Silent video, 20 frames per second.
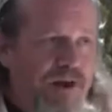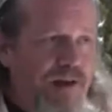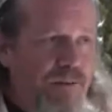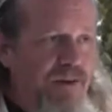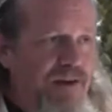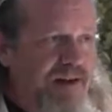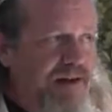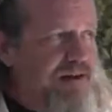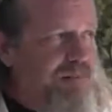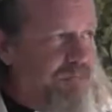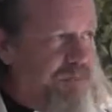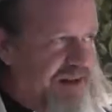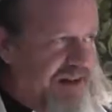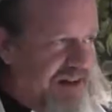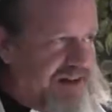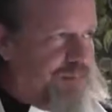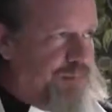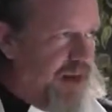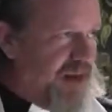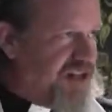way, when,
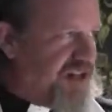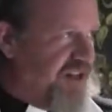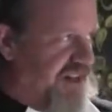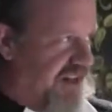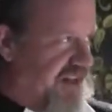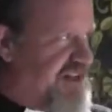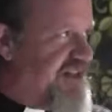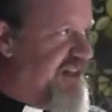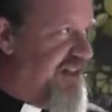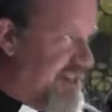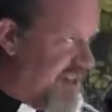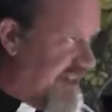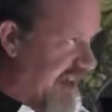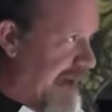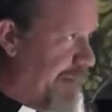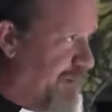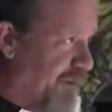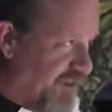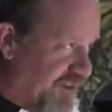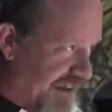when it's mentioned that his
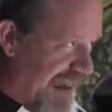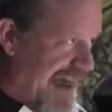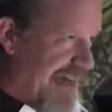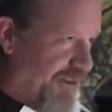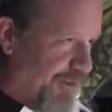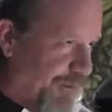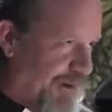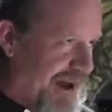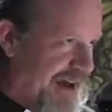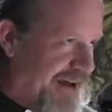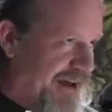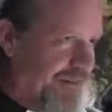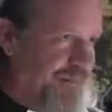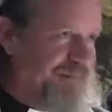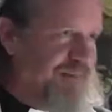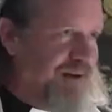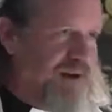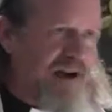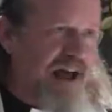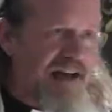disciples gather around
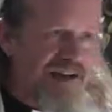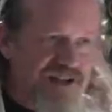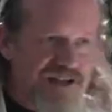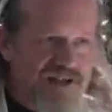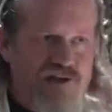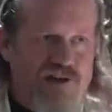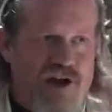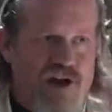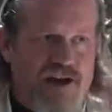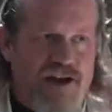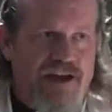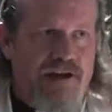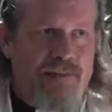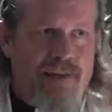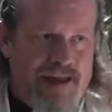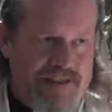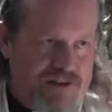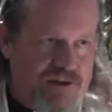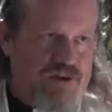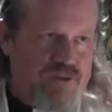him, they're not just talking
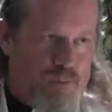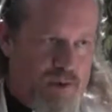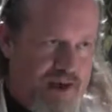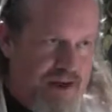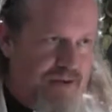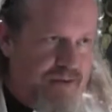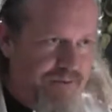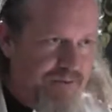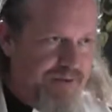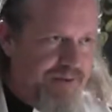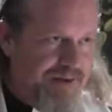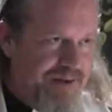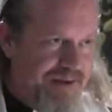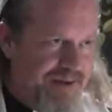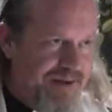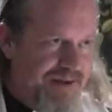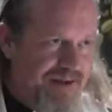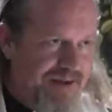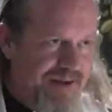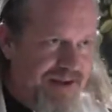about the 12.
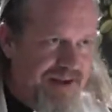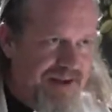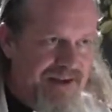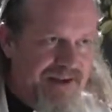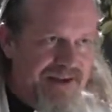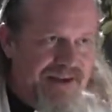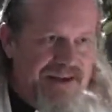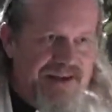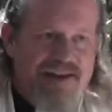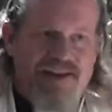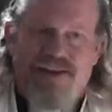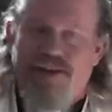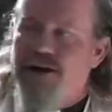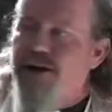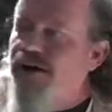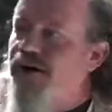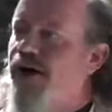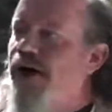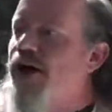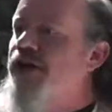
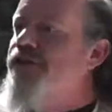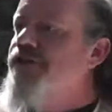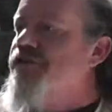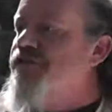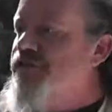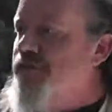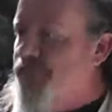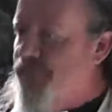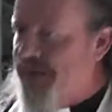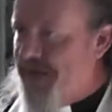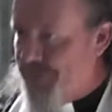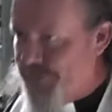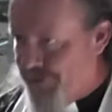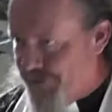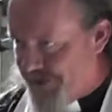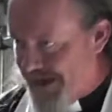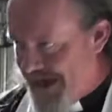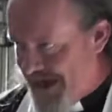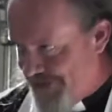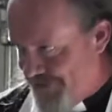There are hundreds of
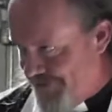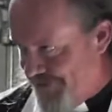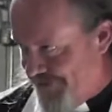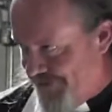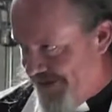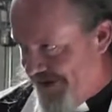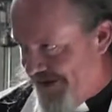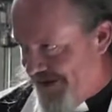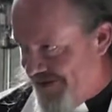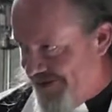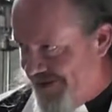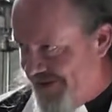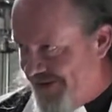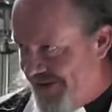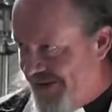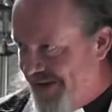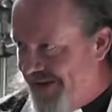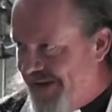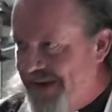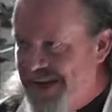people gathering around,
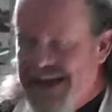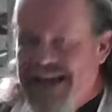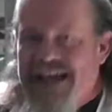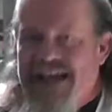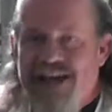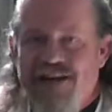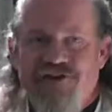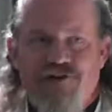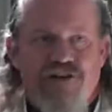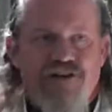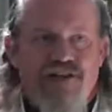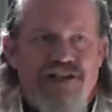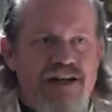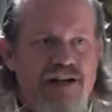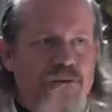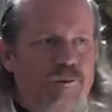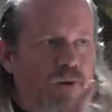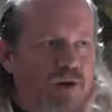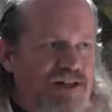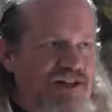
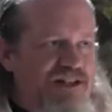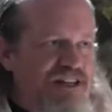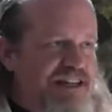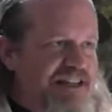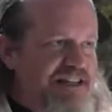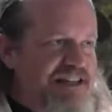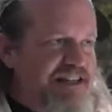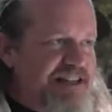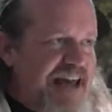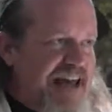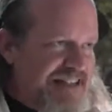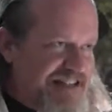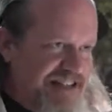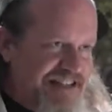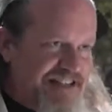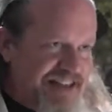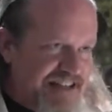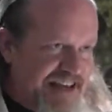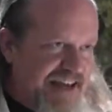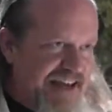interested in what Jesus has
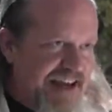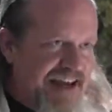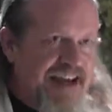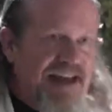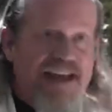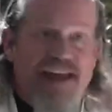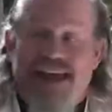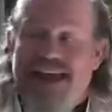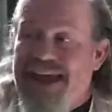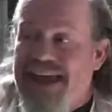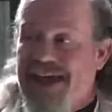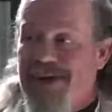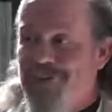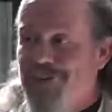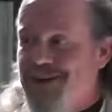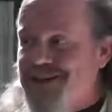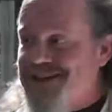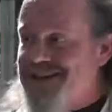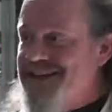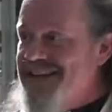to say
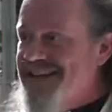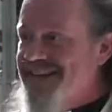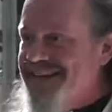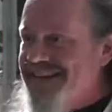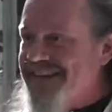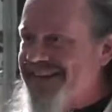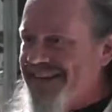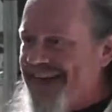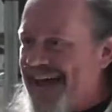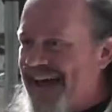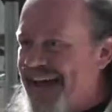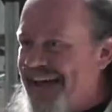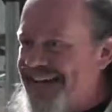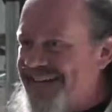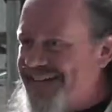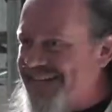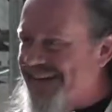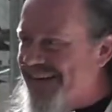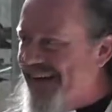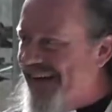and what Jesus
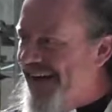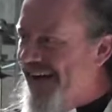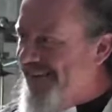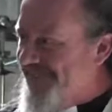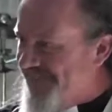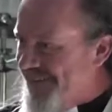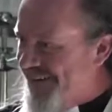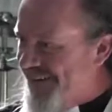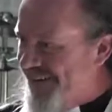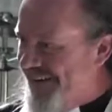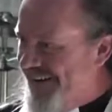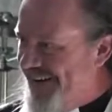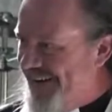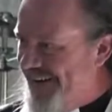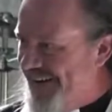has to offer.